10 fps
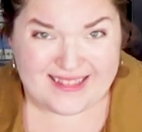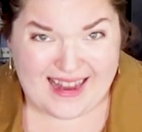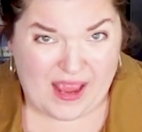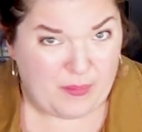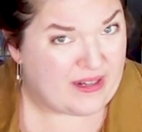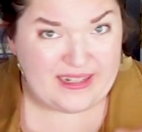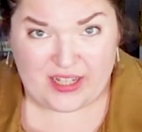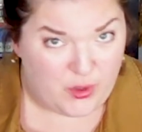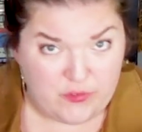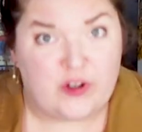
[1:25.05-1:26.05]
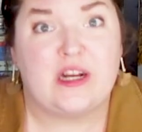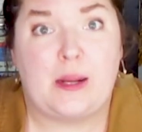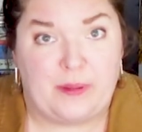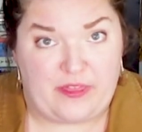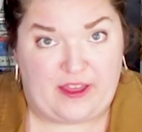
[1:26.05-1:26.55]
Today, we're going to go over a
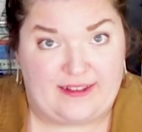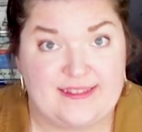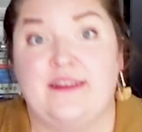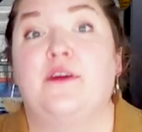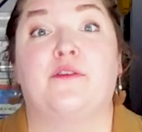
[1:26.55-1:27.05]
couple of things.